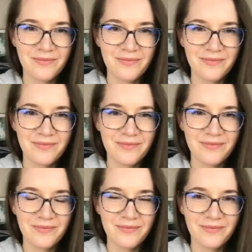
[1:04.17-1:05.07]

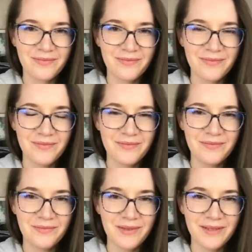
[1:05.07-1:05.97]

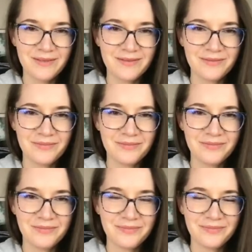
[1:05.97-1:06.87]

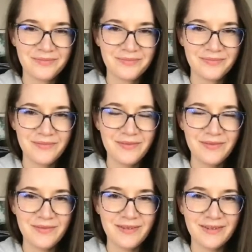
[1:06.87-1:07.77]

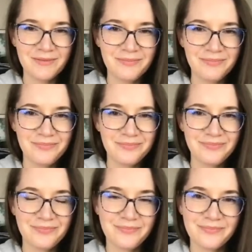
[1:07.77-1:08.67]

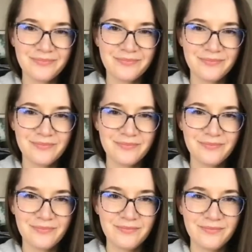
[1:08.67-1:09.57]

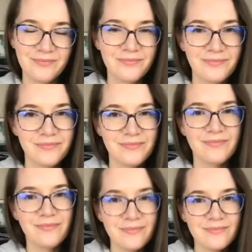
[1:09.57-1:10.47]

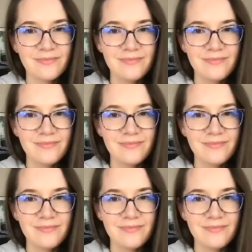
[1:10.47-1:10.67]
[no speech]